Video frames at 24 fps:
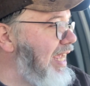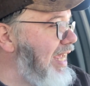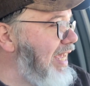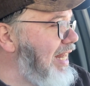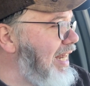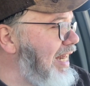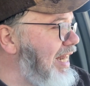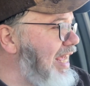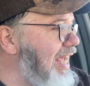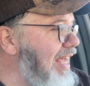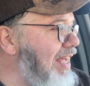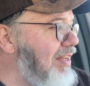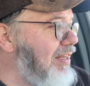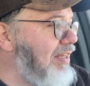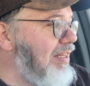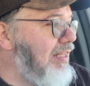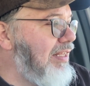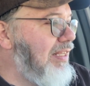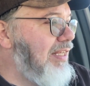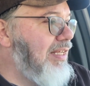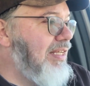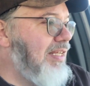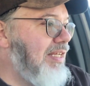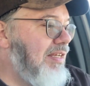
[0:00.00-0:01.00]
headed out
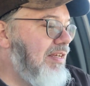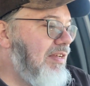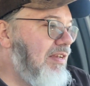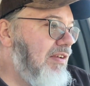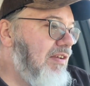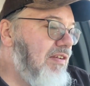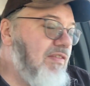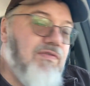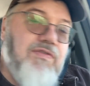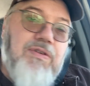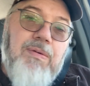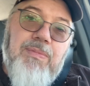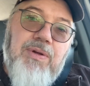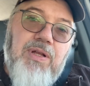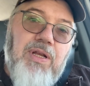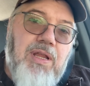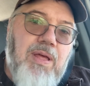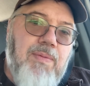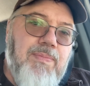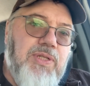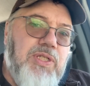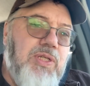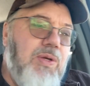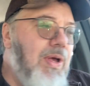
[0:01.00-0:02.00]
from
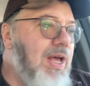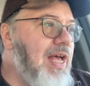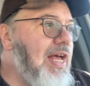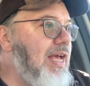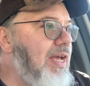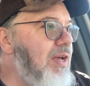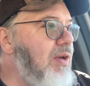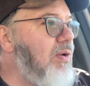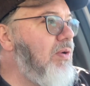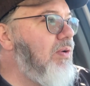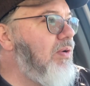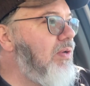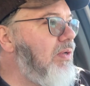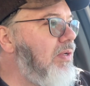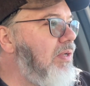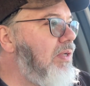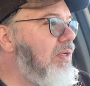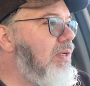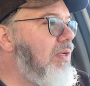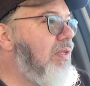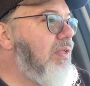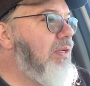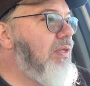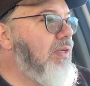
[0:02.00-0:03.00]
Columbus, Ohio
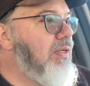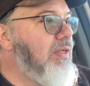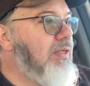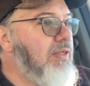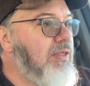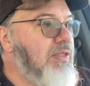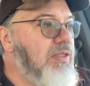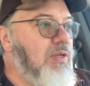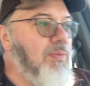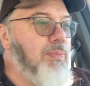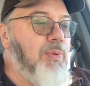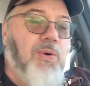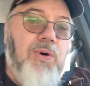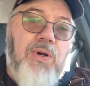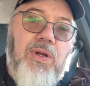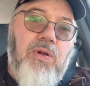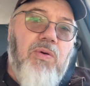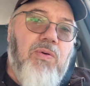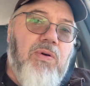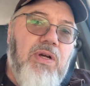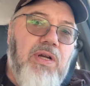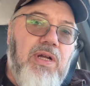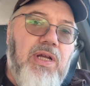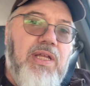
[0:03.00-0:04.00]
to Portland,
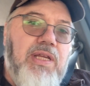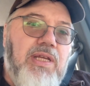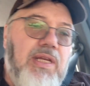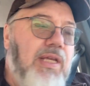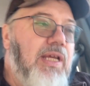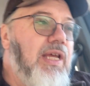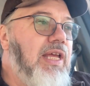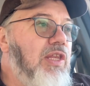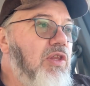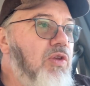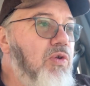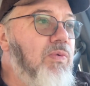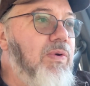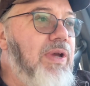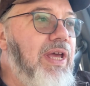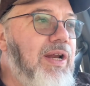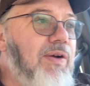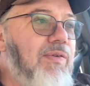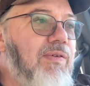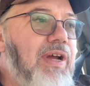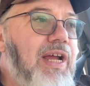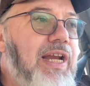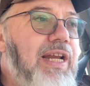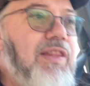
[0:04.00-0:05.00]
Oregon, and you read it
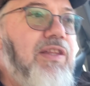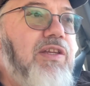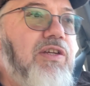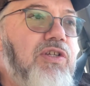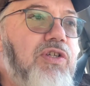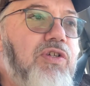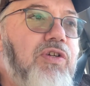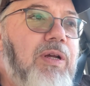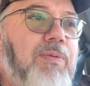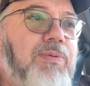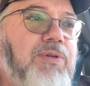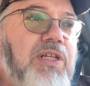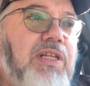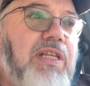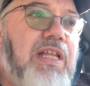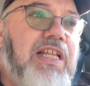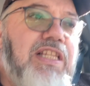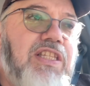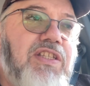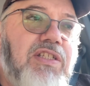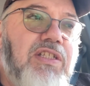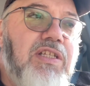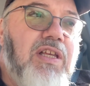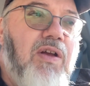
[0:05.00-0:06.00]
right in the description.
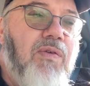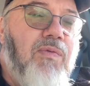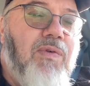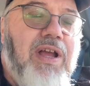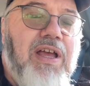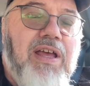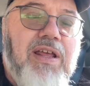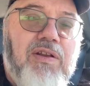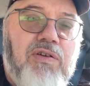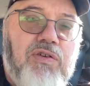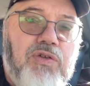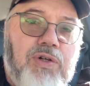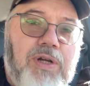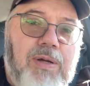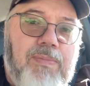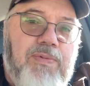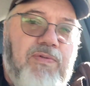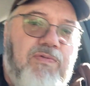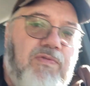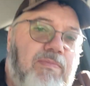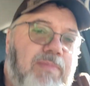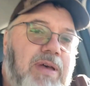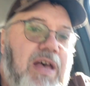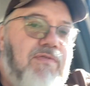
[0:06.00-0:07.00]
That's a round trip
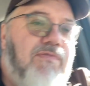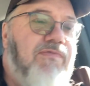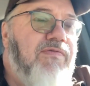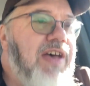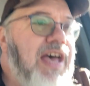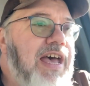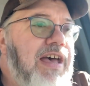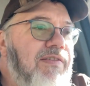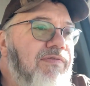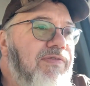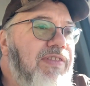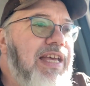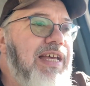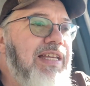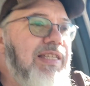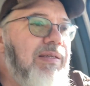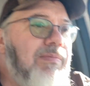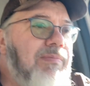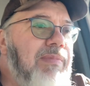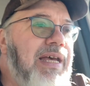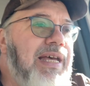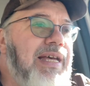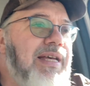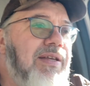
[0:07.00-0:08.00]
of about 5,000
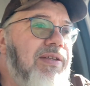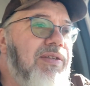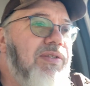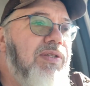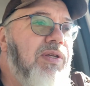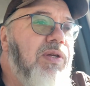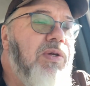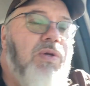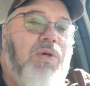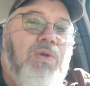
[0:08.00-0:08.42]
miles.